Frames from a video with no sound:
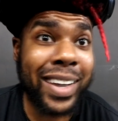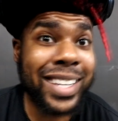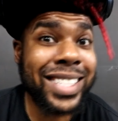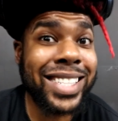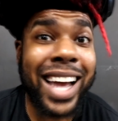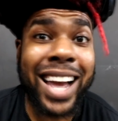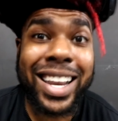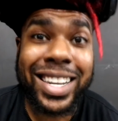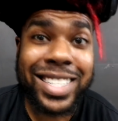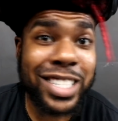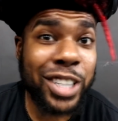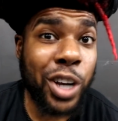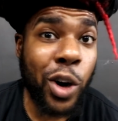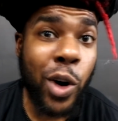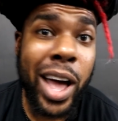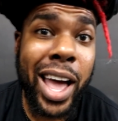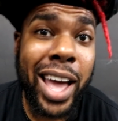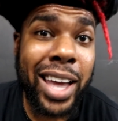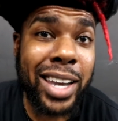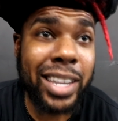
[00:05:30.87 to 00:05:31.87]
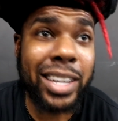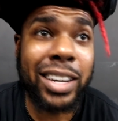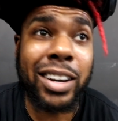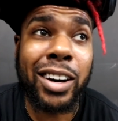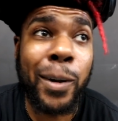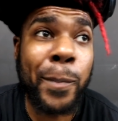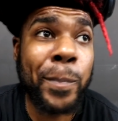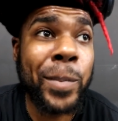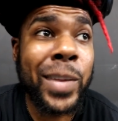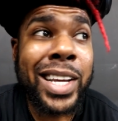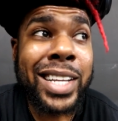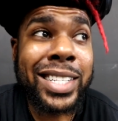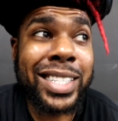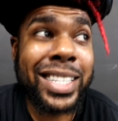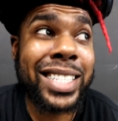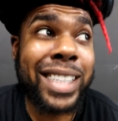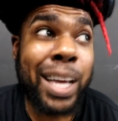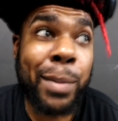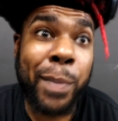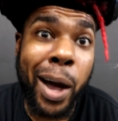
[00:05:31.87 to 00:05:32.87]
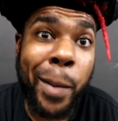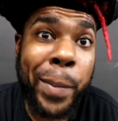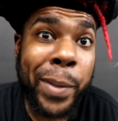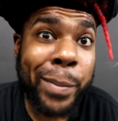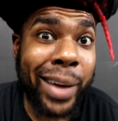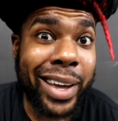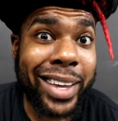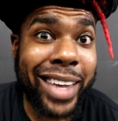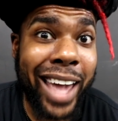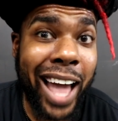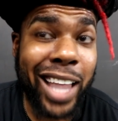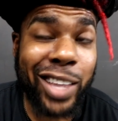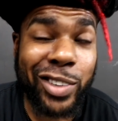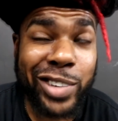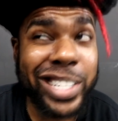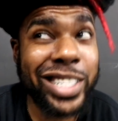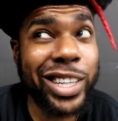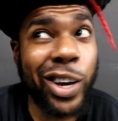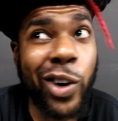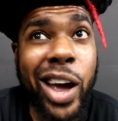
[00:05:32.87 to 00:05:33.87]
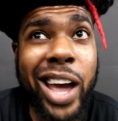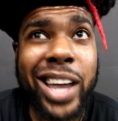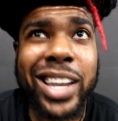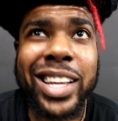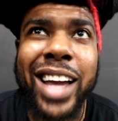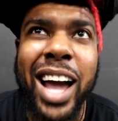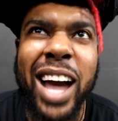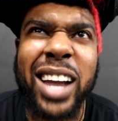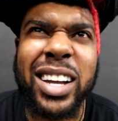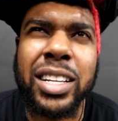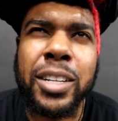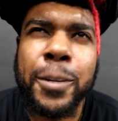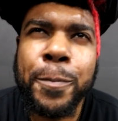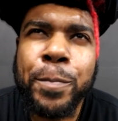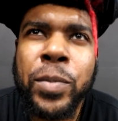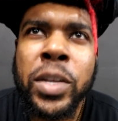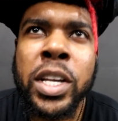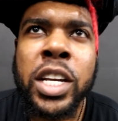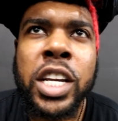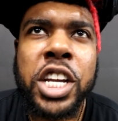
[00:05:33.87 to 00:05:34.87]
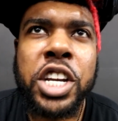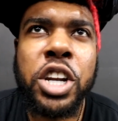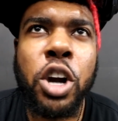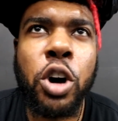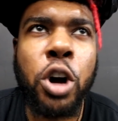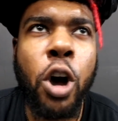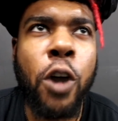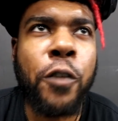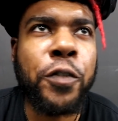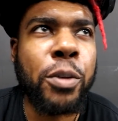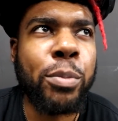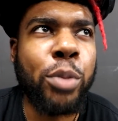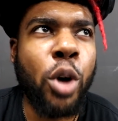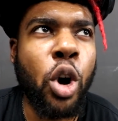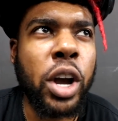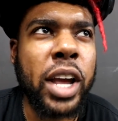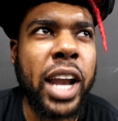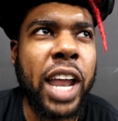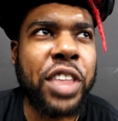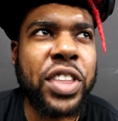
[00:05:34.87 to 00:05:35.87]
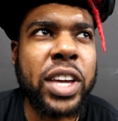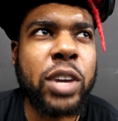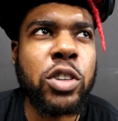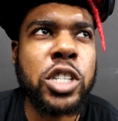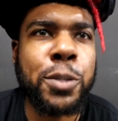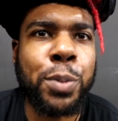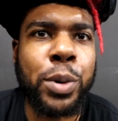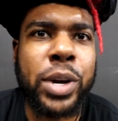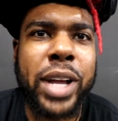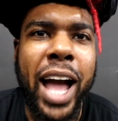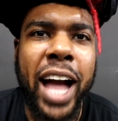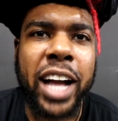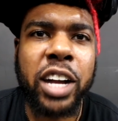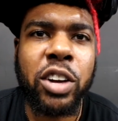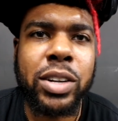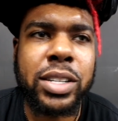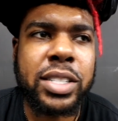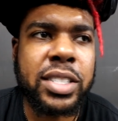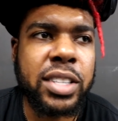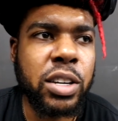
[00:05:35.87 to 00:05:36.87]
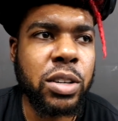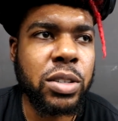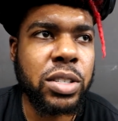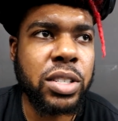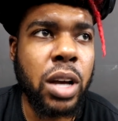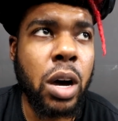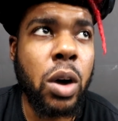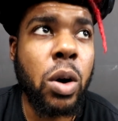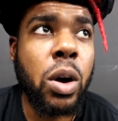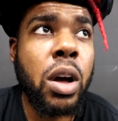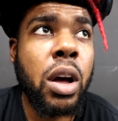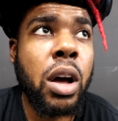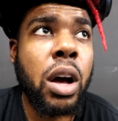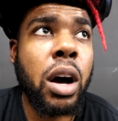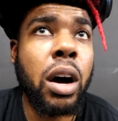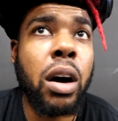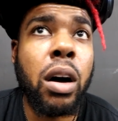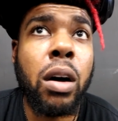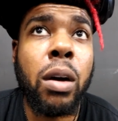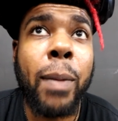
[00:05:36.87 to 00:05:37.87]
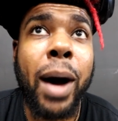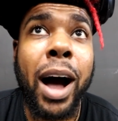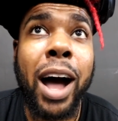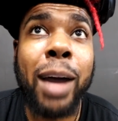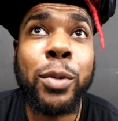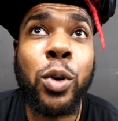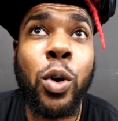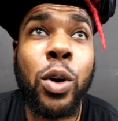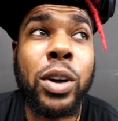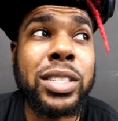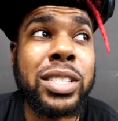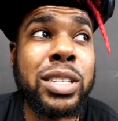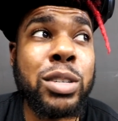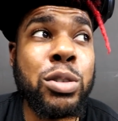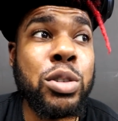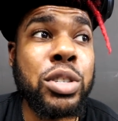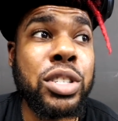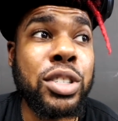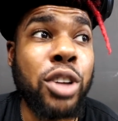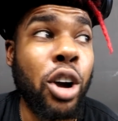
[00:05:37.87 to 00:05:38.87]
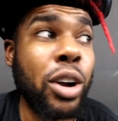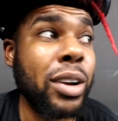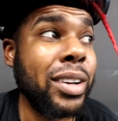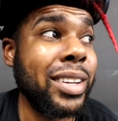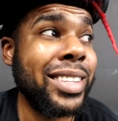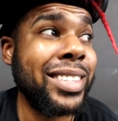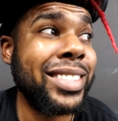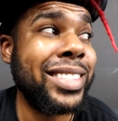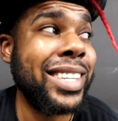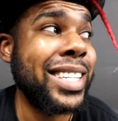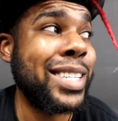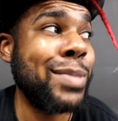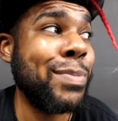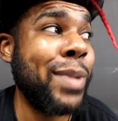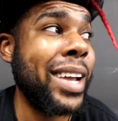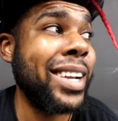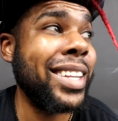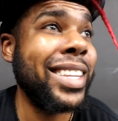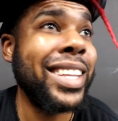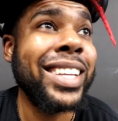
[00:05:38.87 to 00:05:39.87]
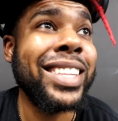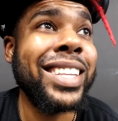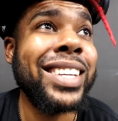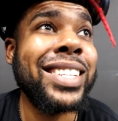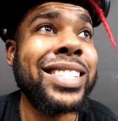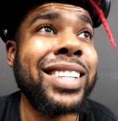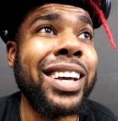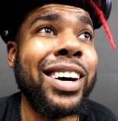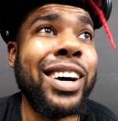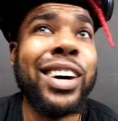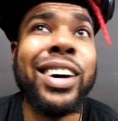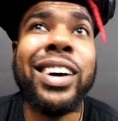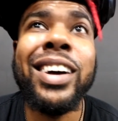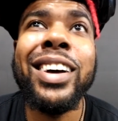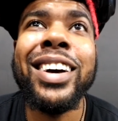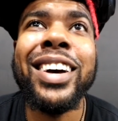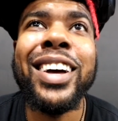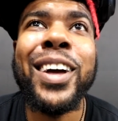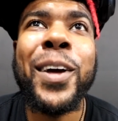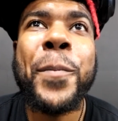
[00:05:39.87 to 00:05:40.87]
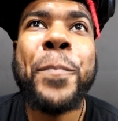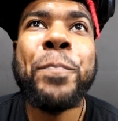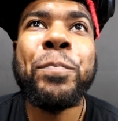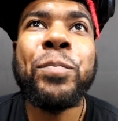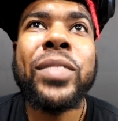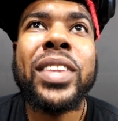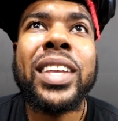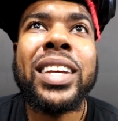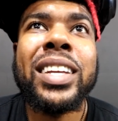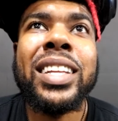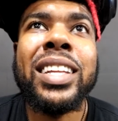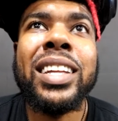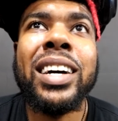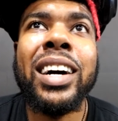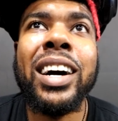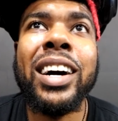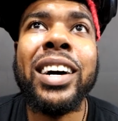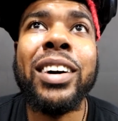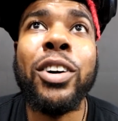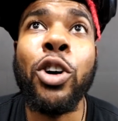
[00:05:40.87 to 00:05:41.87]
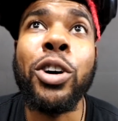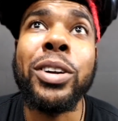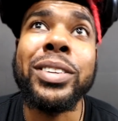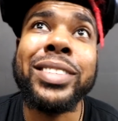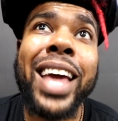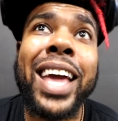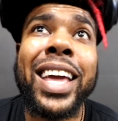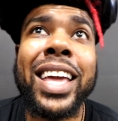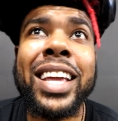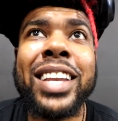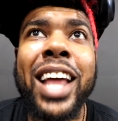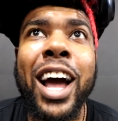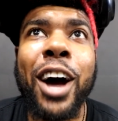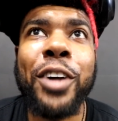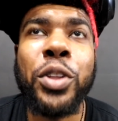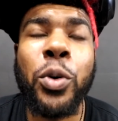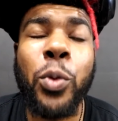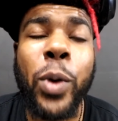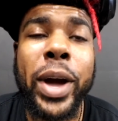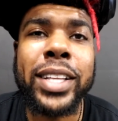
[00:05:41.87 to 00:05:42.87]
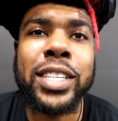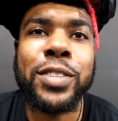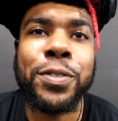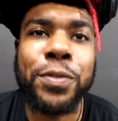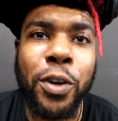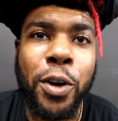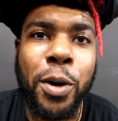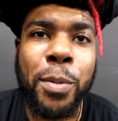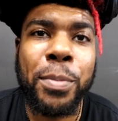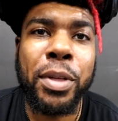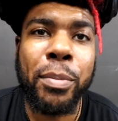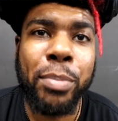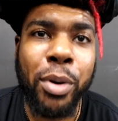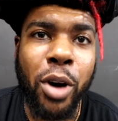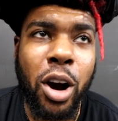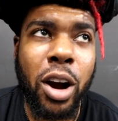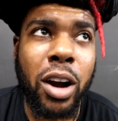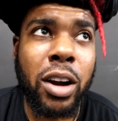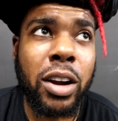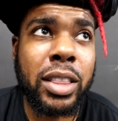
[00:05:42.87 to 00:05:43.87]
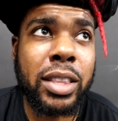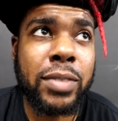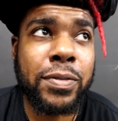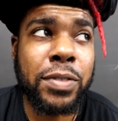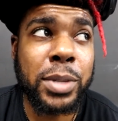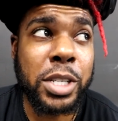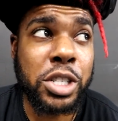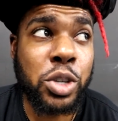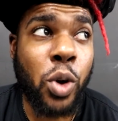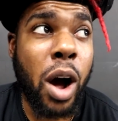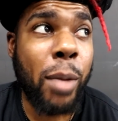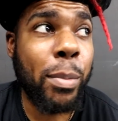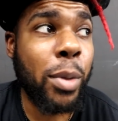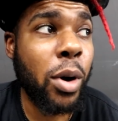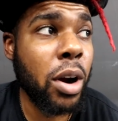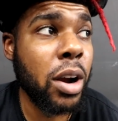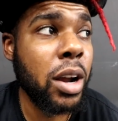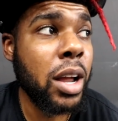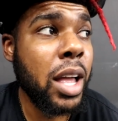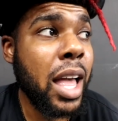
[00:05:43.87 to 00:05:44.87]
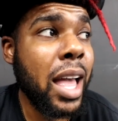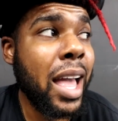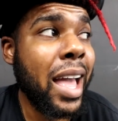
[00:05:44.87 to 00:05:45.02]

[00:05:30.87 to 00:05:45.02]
I decided to just go ahead and since I'm upping my calories, go ahead and kind of, you know, go for broke. And I think it was pretty accurate still. So I'm going to start dismantling this or taking down the weights from the bar, from the squat bar.